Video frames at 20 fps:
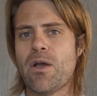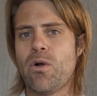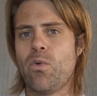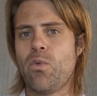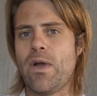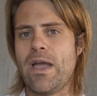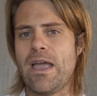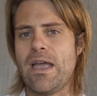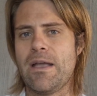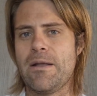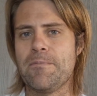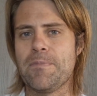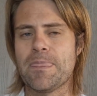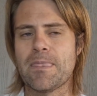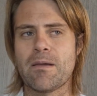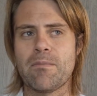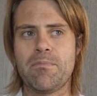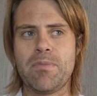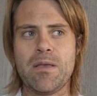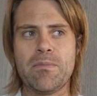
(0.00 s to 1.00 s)
Where
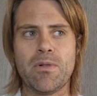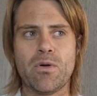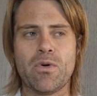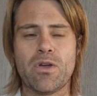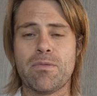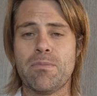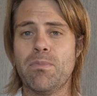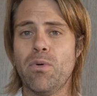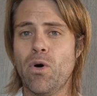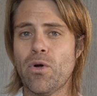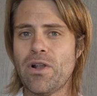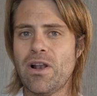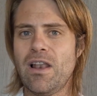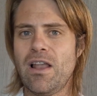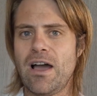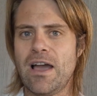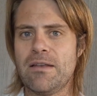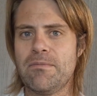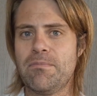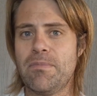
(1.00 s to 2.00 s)
people with
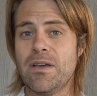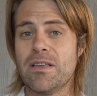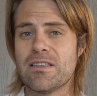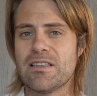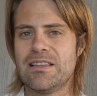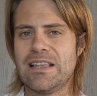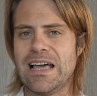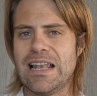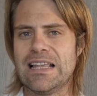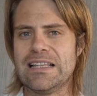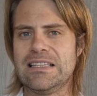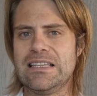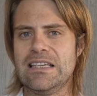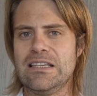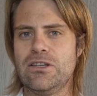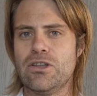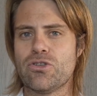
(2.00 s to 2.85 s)
borderline personality